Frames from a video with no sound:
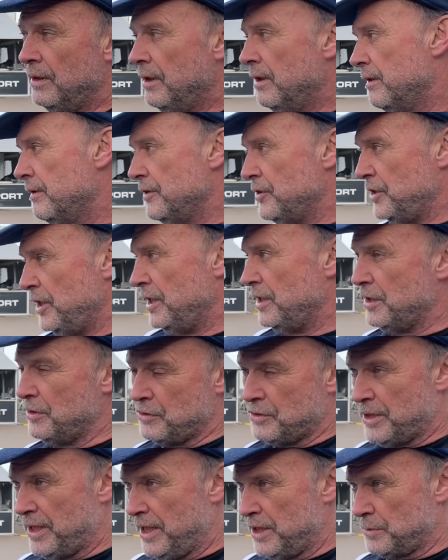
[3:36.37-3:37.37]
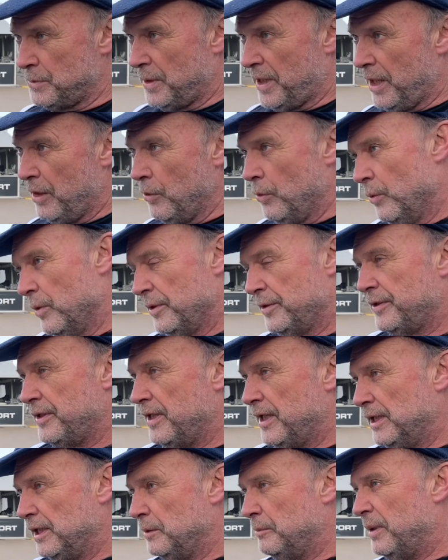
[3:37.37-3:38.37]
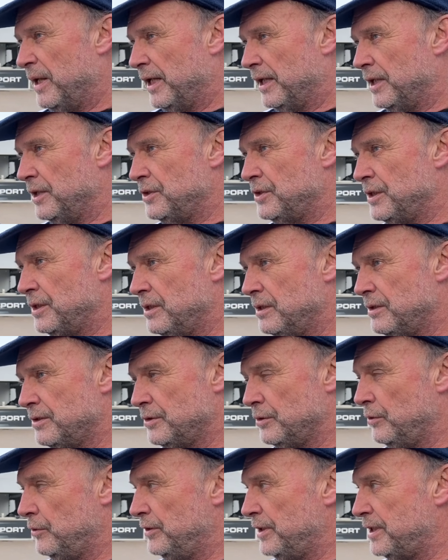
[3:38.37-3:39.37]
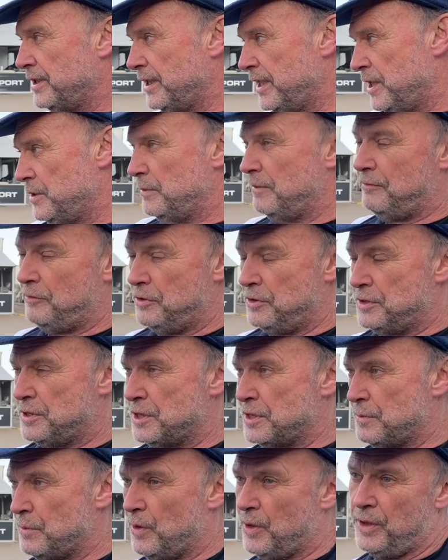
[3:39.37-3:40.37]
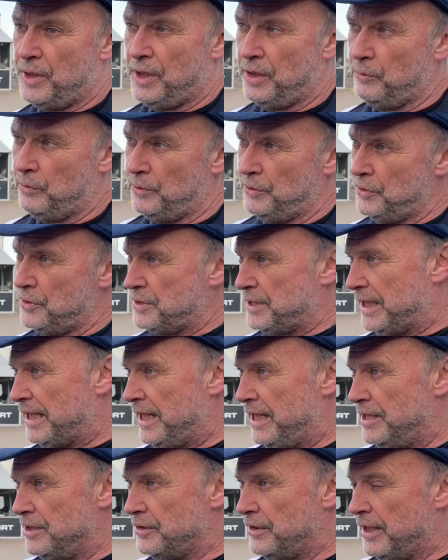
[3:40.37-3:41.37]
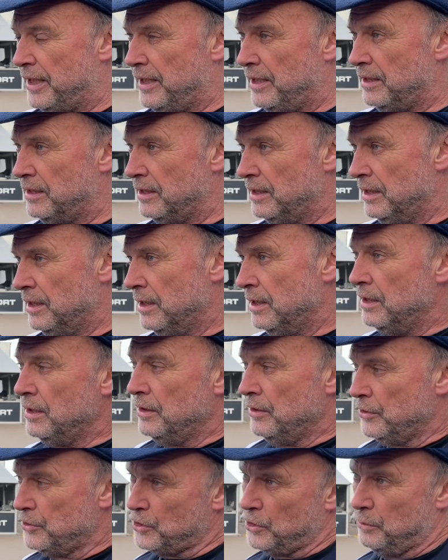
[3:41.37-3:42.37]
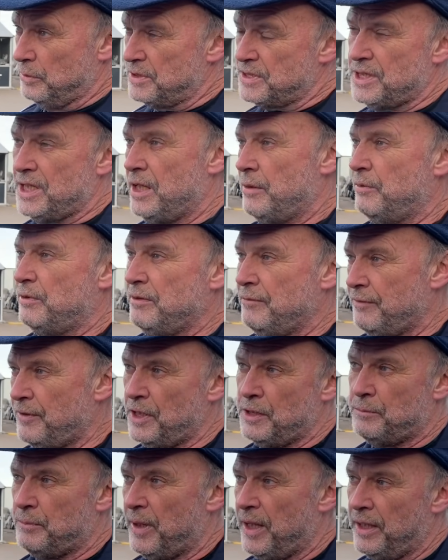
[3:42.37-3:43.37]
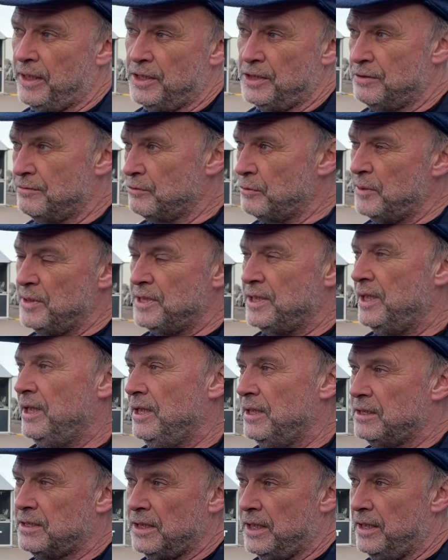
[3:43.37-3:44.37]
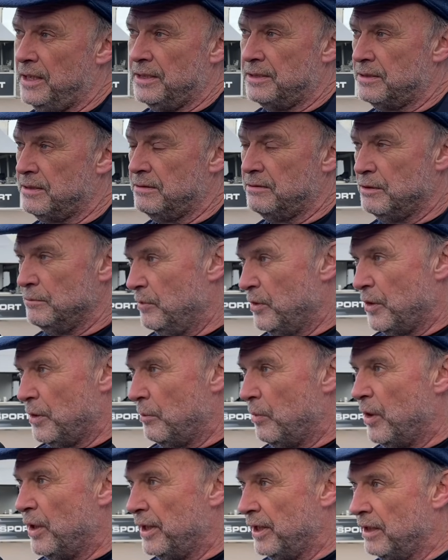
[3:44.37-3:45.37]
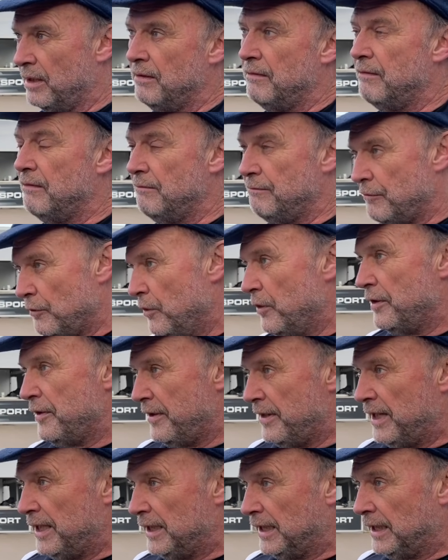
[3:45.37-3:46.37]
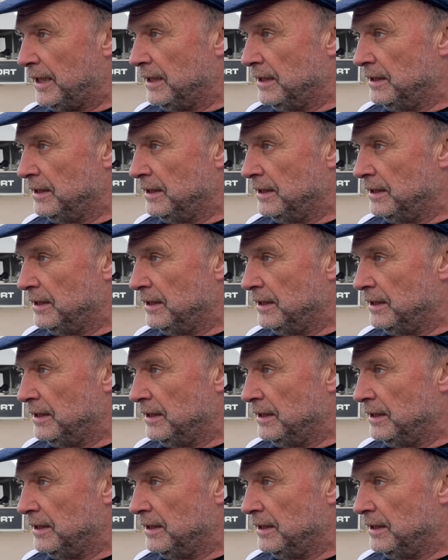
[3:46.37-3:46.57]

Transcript: The shakedown tyres were out with the rally package, so the tyres we've used this morning we'll use again tonight. So we start with a fresh package of 28 tyres tomorrow morning for the rally.